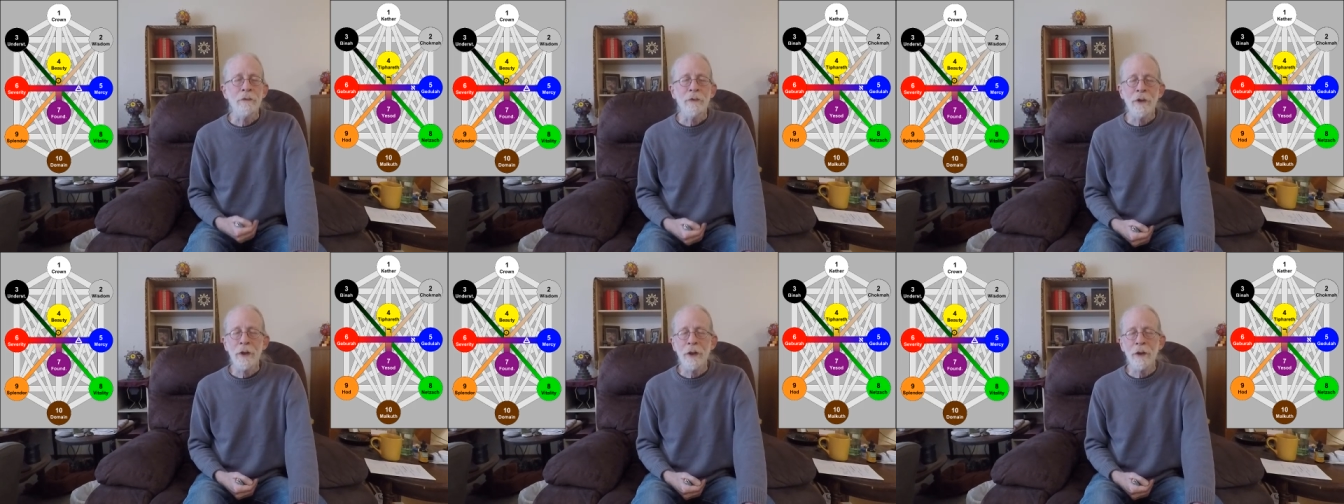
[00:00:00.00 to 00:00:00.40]

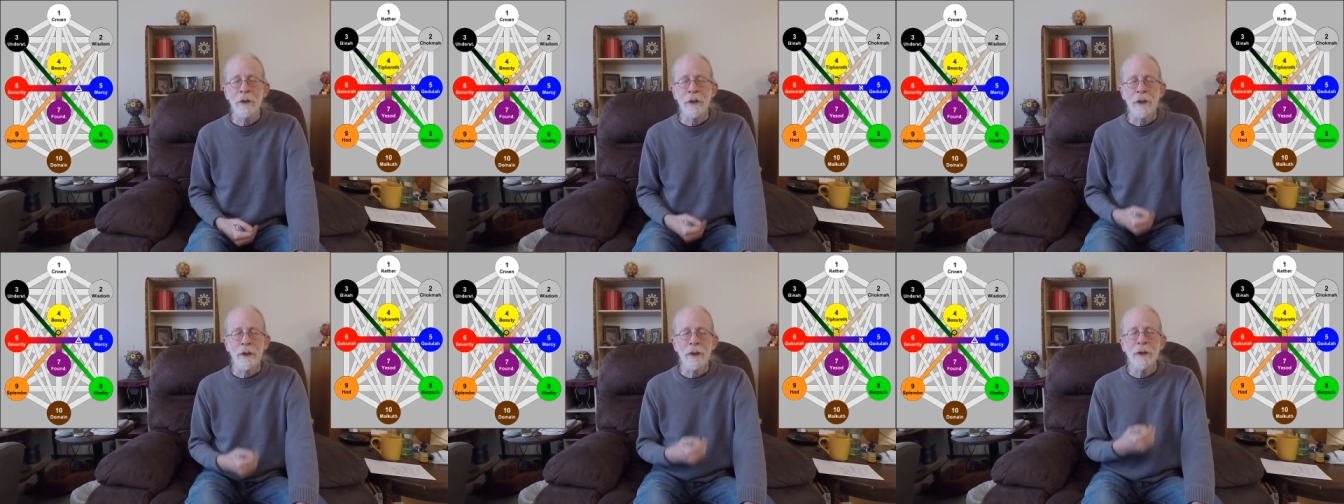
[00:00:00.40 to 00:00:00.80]

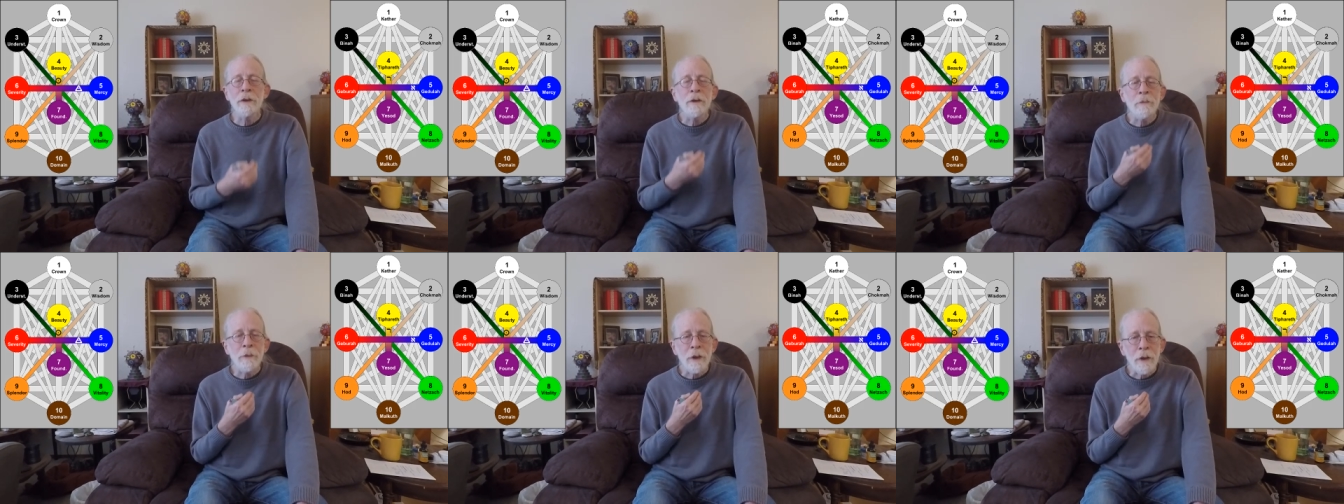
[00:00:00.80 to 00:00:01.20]
very
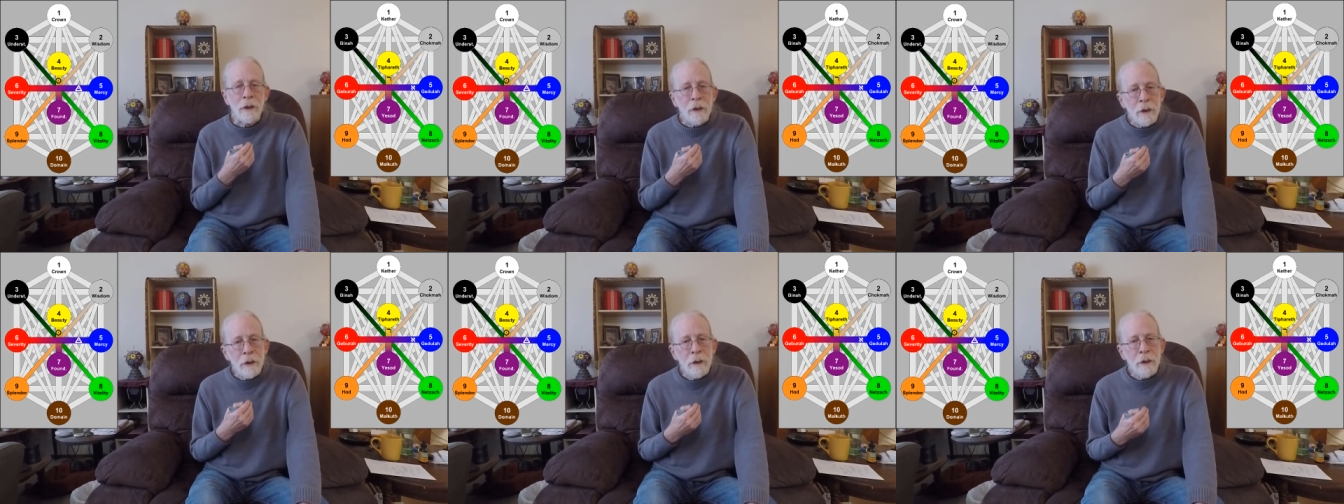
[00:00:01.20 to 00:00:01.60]

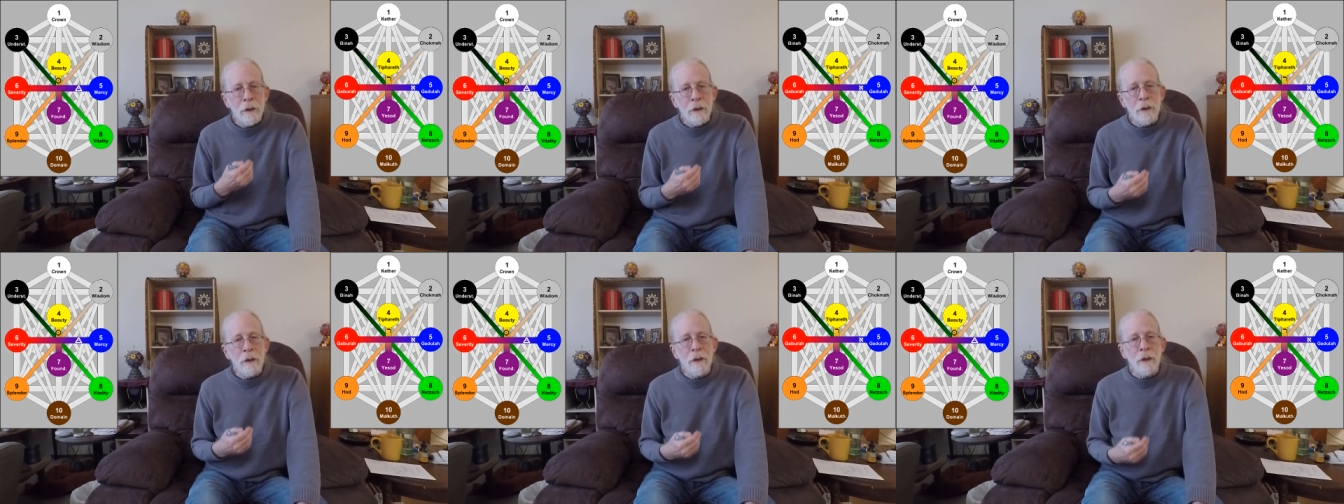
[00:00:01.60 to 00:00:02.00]
intimately
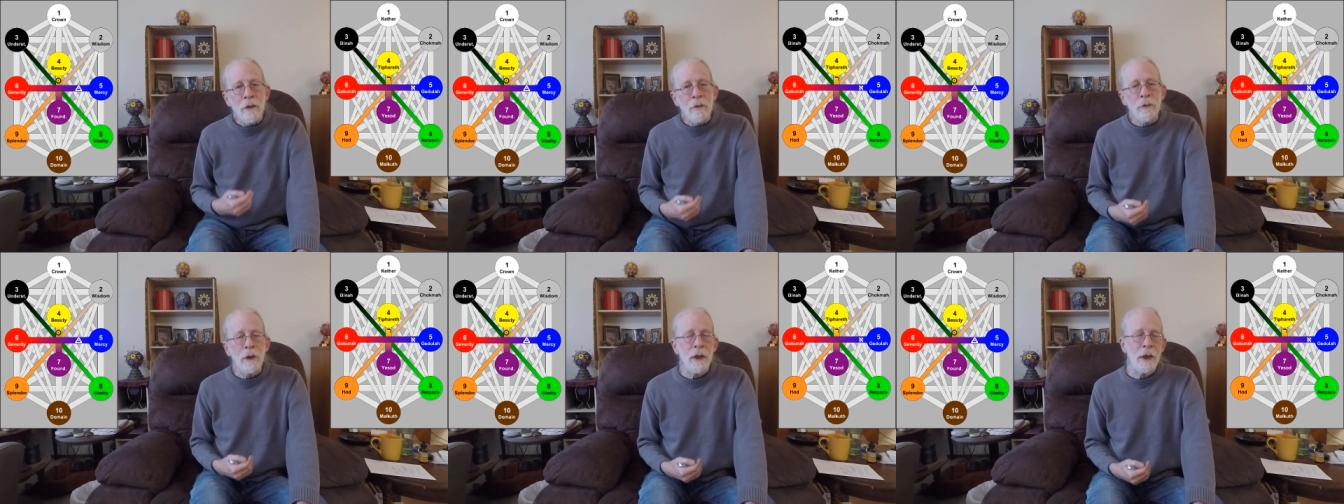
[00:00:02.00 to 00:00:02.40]

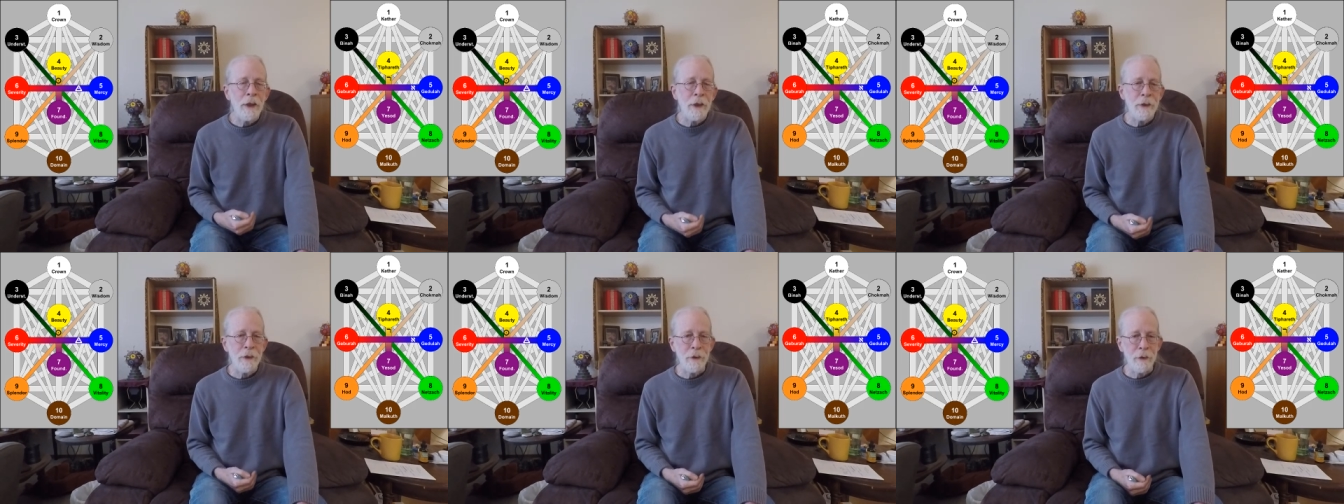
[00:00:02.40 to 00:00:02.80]

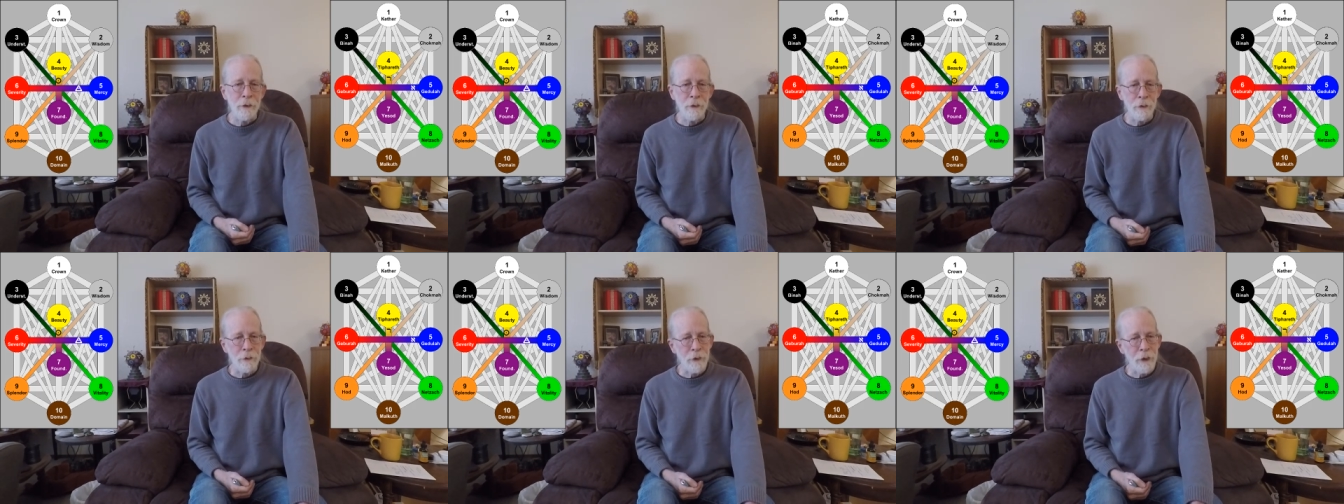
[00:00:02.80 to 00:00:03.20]
related,
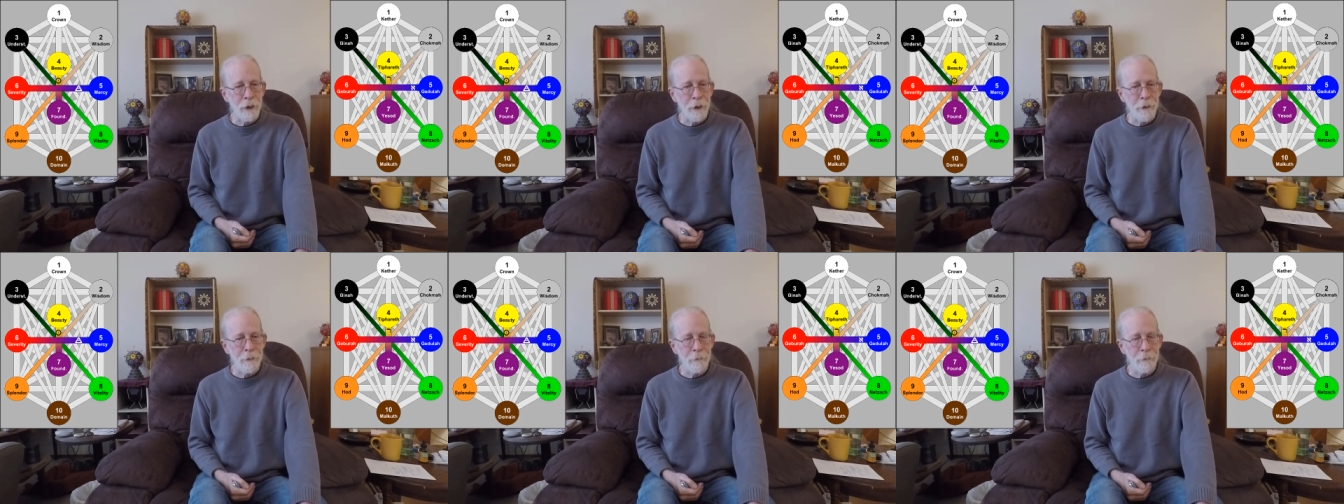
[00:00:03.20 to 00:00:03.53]
okay?